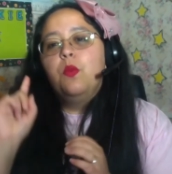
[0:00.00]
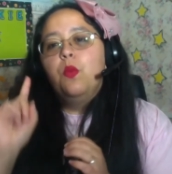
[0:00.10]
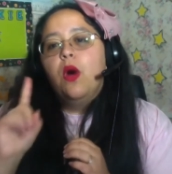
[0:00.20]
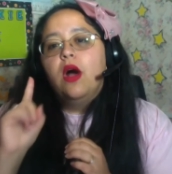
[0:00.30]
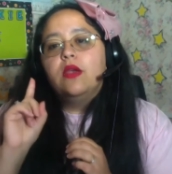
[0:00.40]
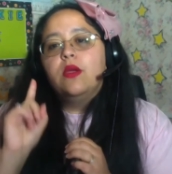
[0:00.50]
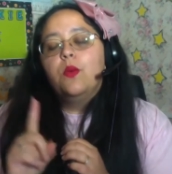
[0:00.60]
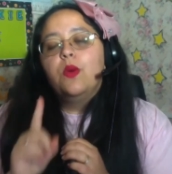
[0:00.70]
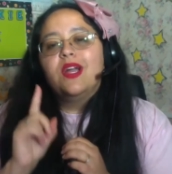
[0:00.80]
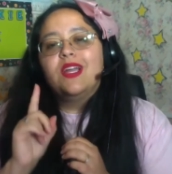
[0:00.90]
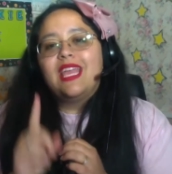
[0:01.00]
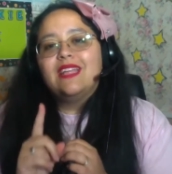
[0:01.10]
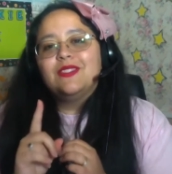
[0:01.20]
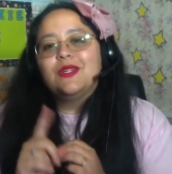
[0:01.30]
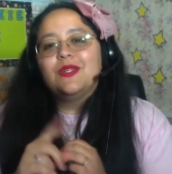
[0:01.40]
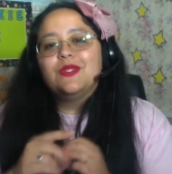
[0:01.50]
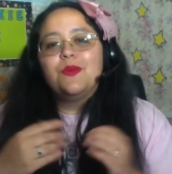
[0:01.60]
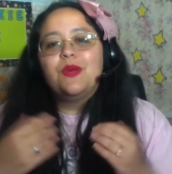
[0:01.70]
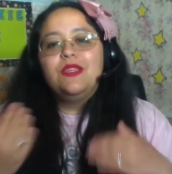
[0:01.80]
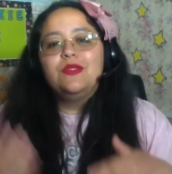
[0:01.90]
one-word answer. So
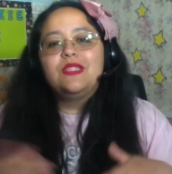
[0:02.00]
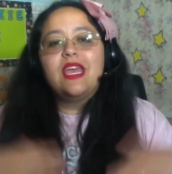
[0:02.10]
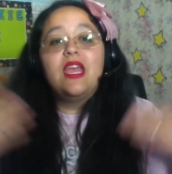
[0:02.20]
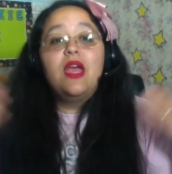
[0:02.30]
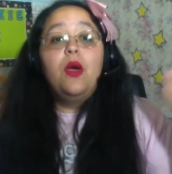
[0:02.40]
when you say,